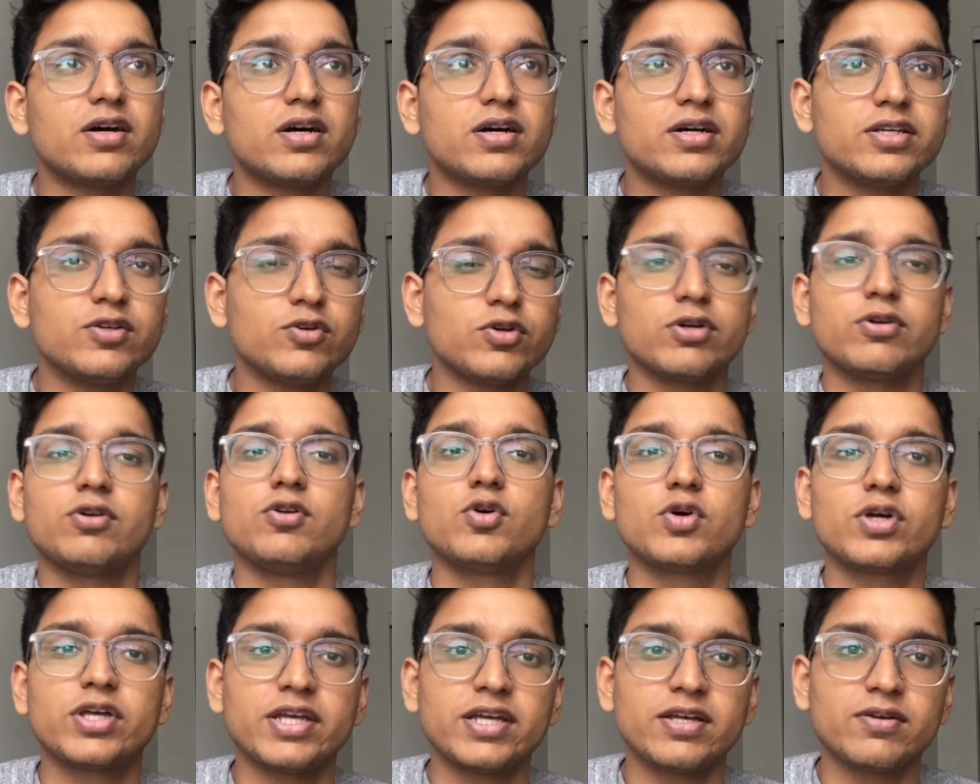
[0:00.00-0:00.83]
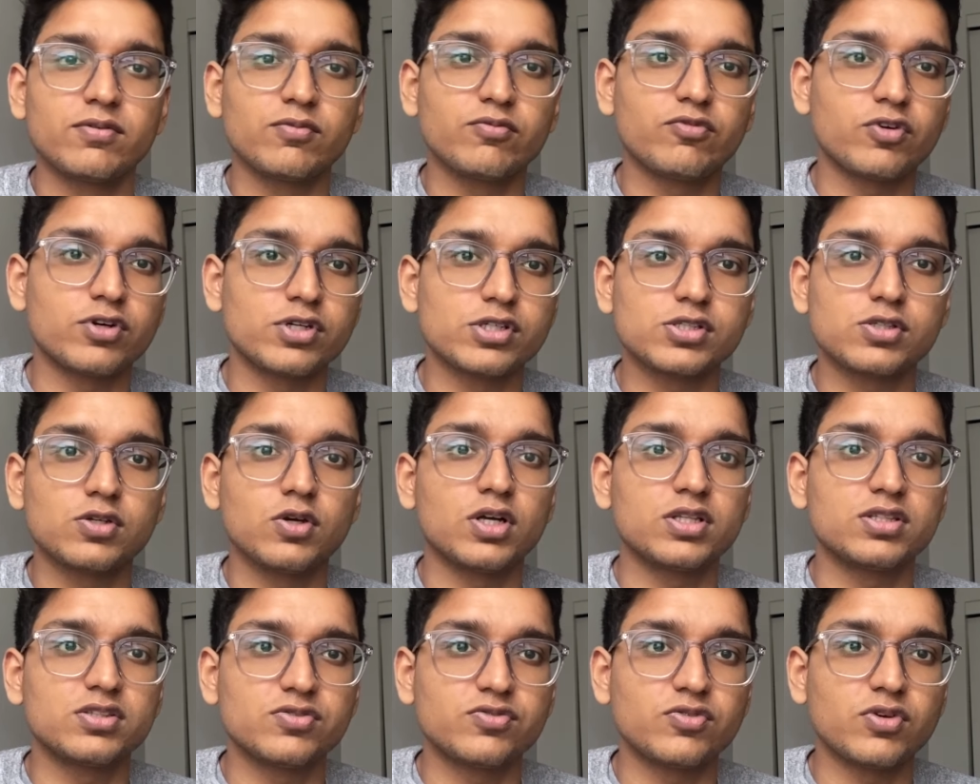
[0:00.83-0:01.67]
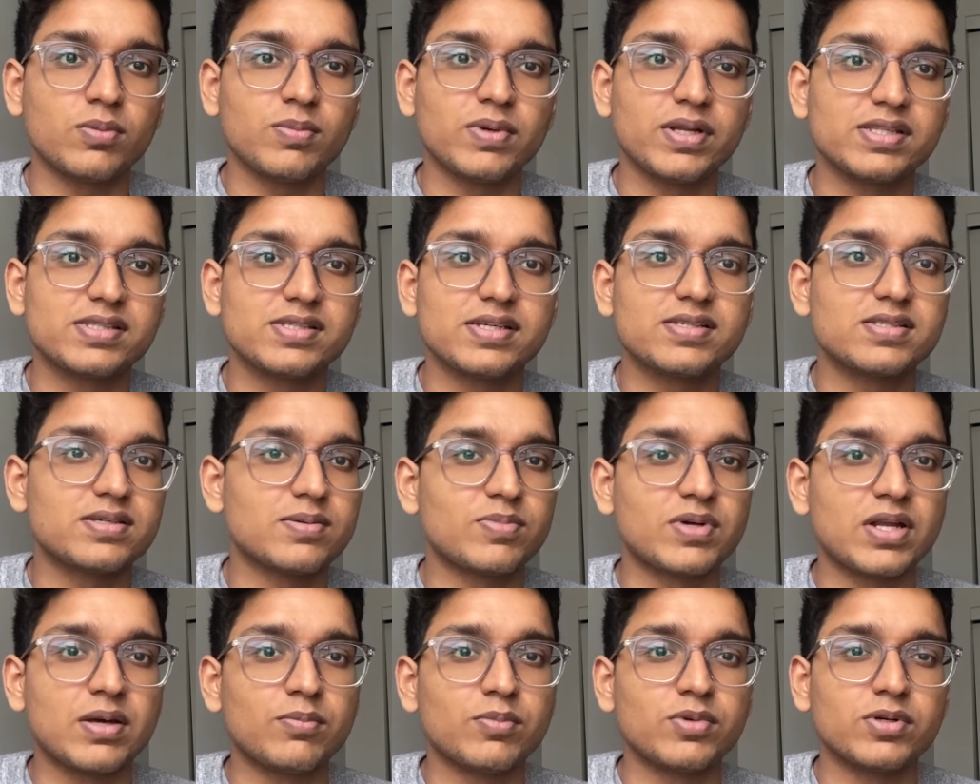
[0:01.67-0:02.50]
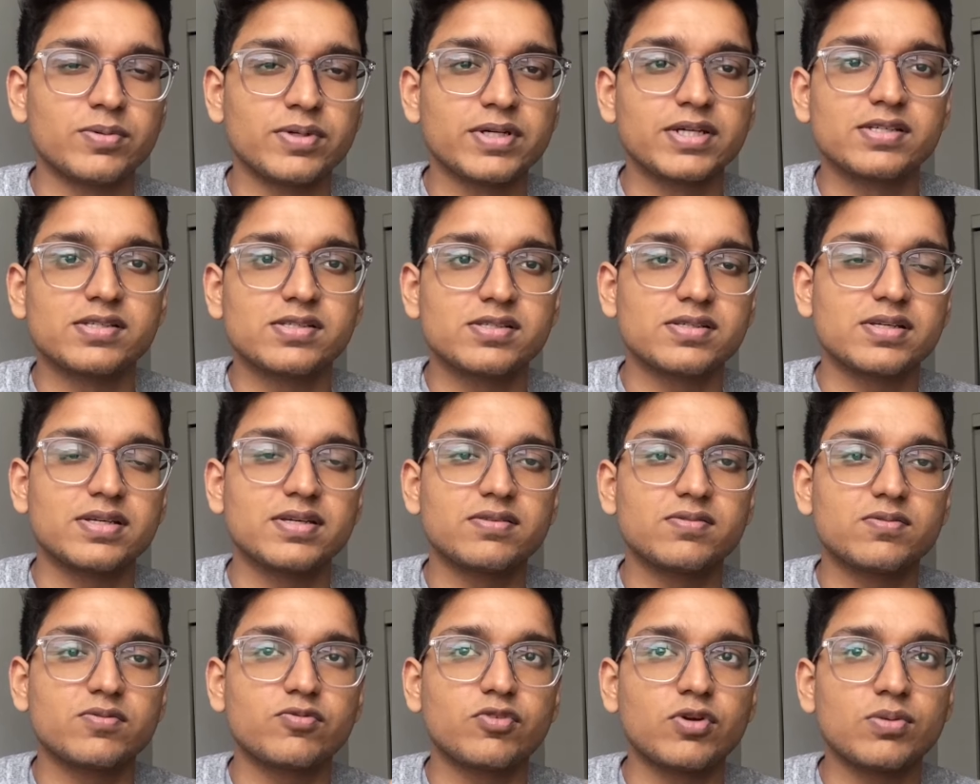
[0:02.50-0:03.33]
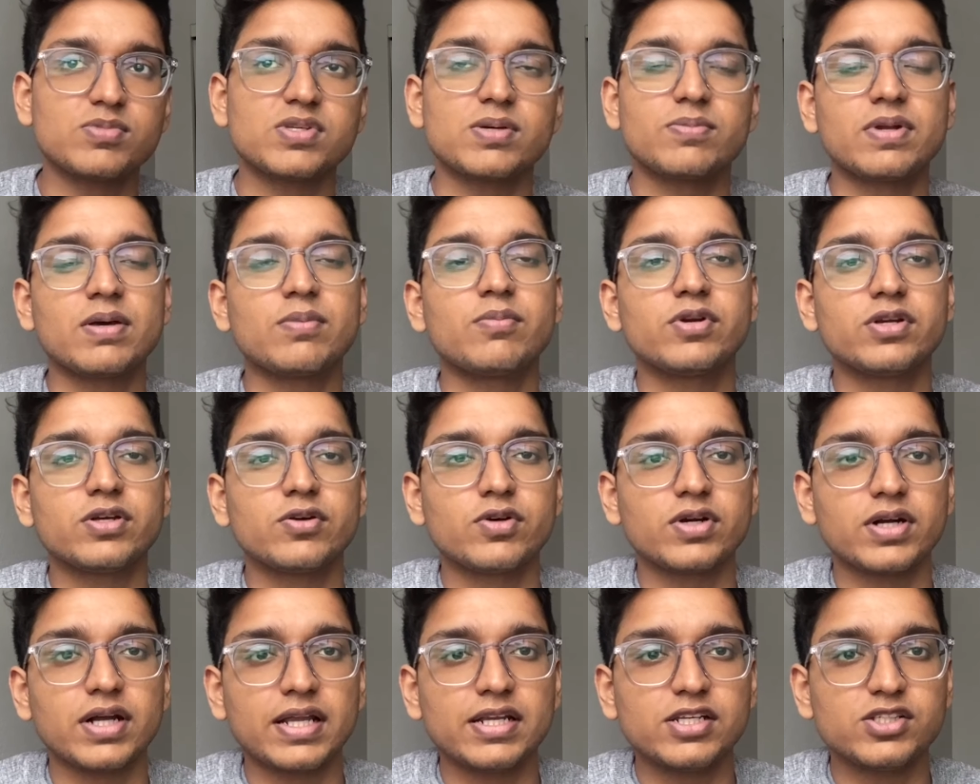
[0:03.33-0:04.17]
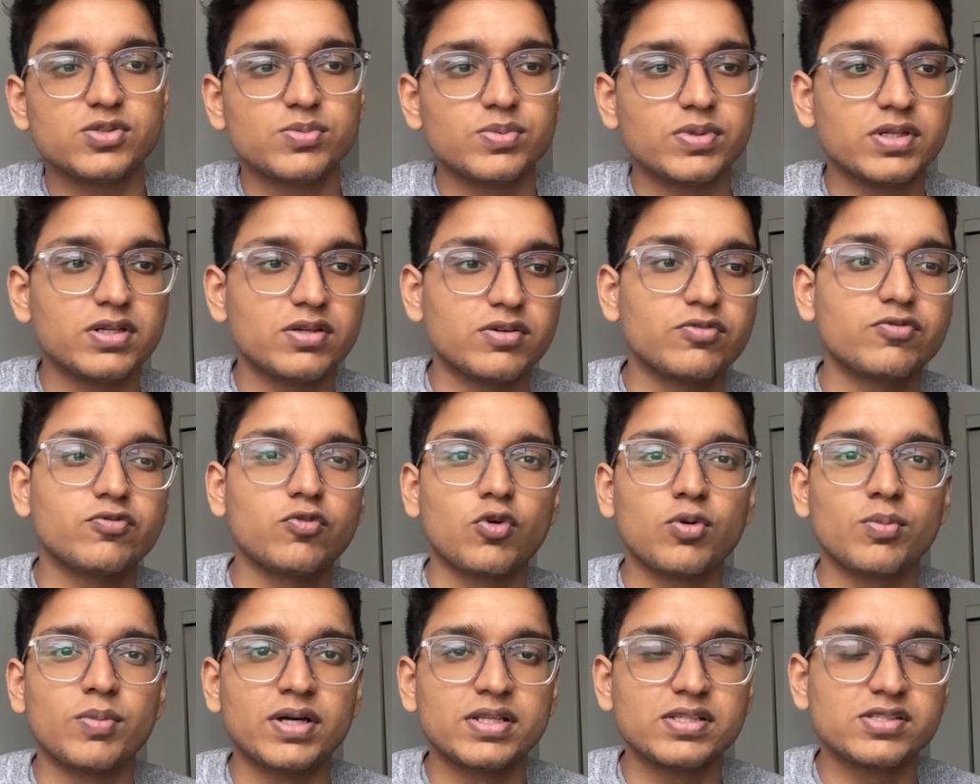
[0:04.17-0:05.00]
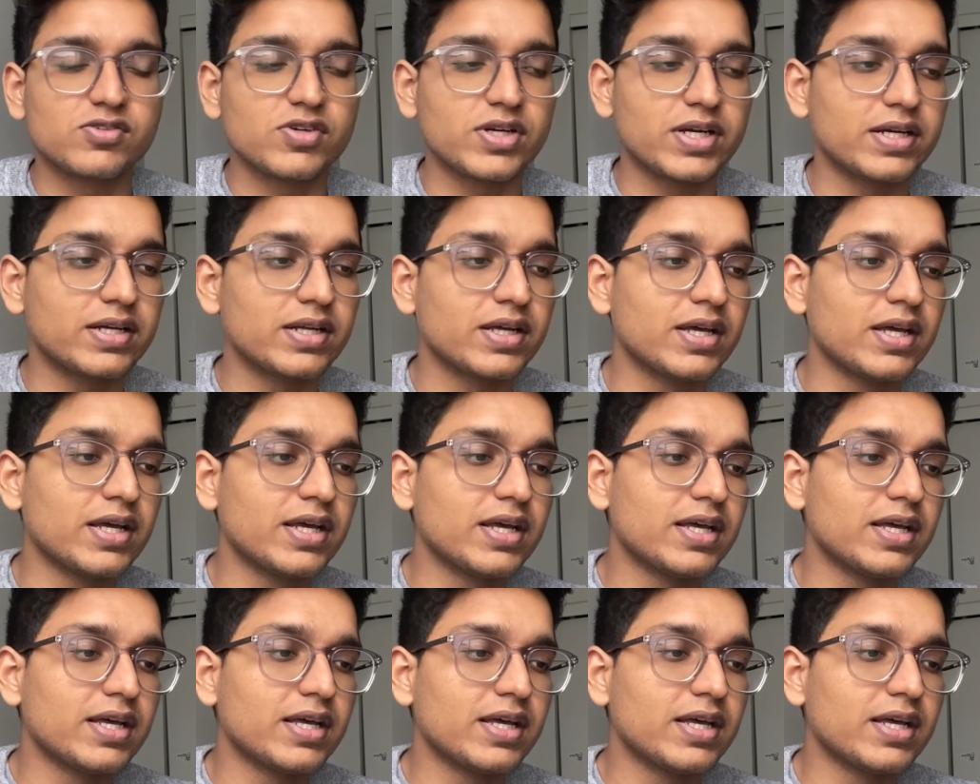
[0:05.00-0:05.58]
you're looking for slots from, let's say, September, because from September you are eligible 4 months, right?